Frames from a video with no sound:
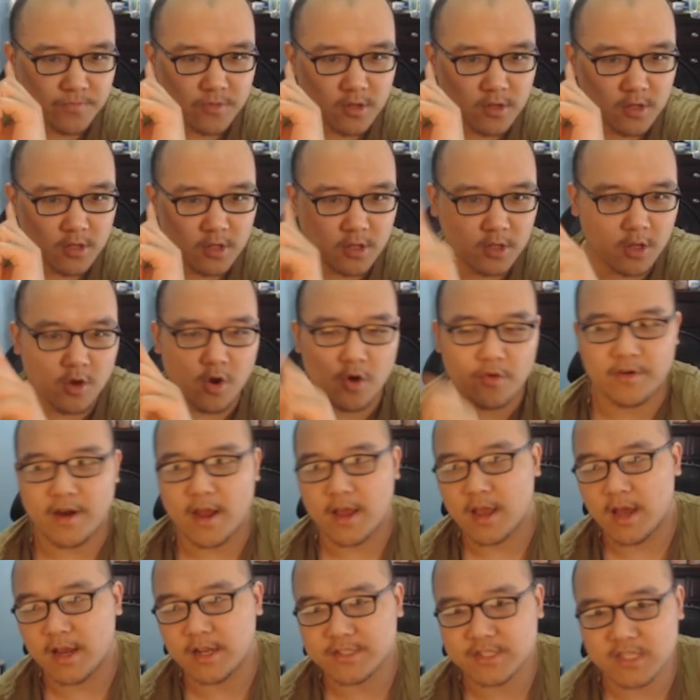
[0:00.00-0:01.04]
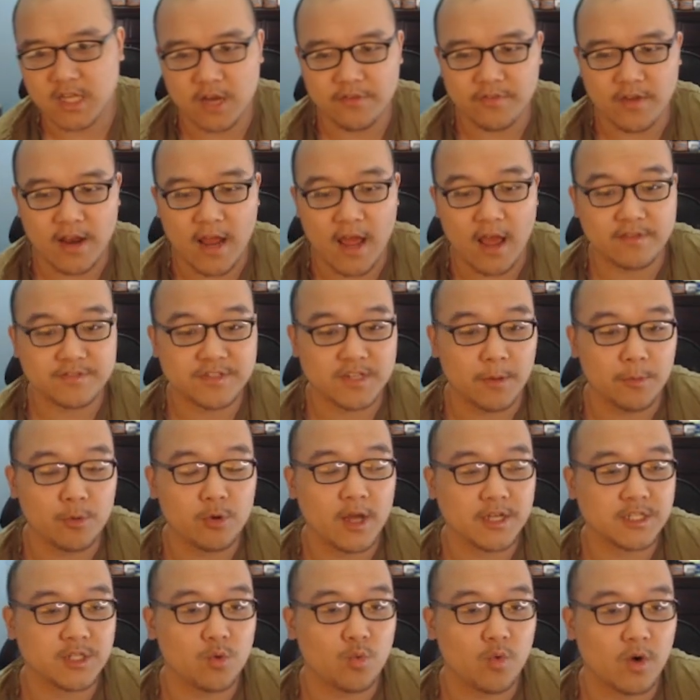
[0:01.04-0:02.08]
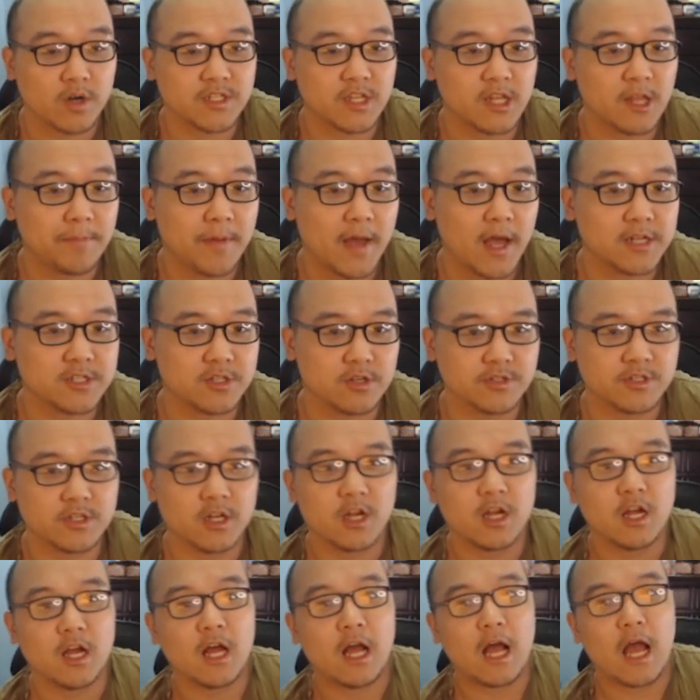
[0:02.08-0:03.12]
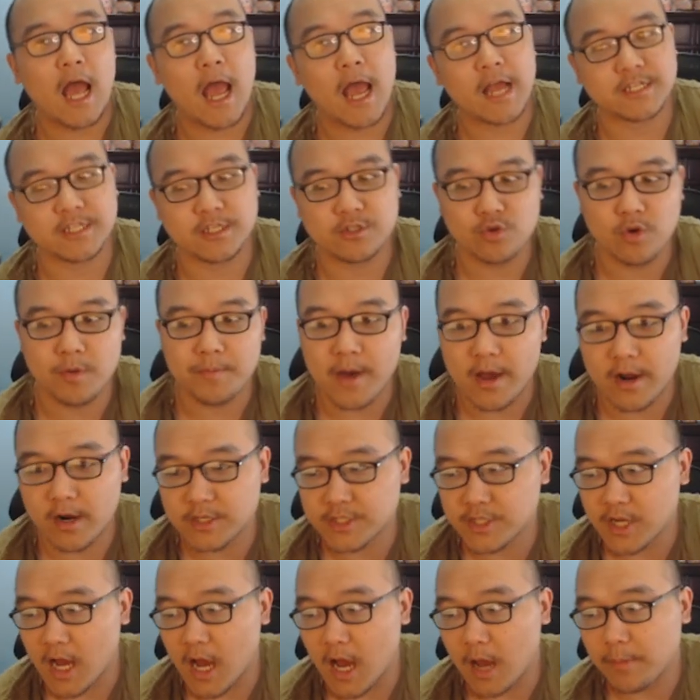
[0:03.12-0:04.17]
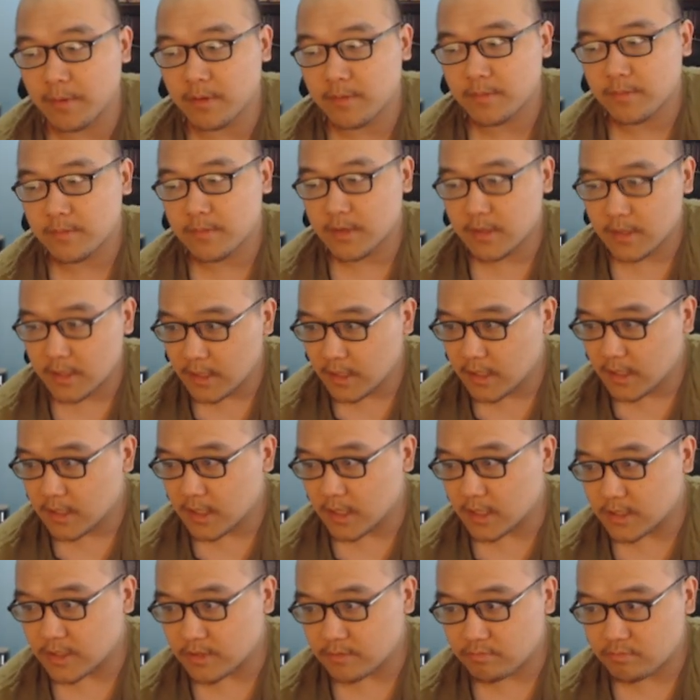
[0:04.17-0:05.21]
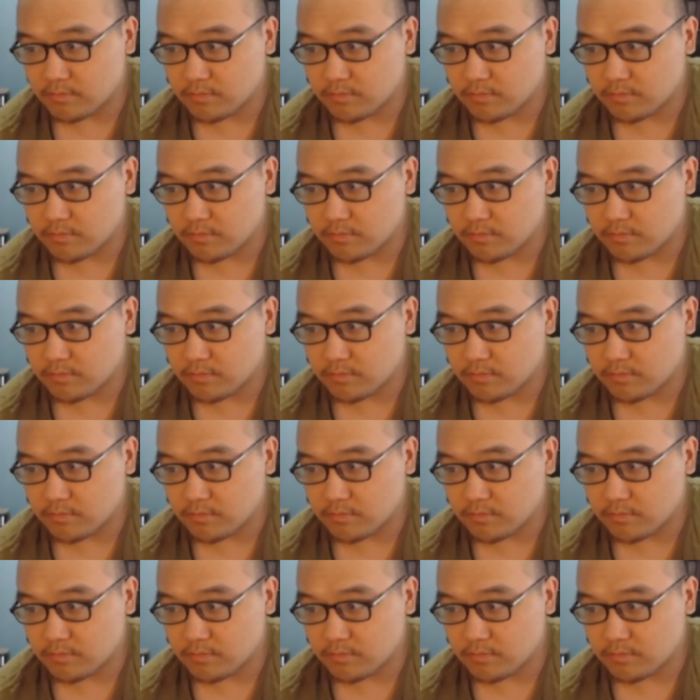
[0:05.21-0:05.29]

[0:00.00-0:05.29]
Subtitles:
look over that kind of stuff and have someone who actually works on the patch notes actually do a better job. Because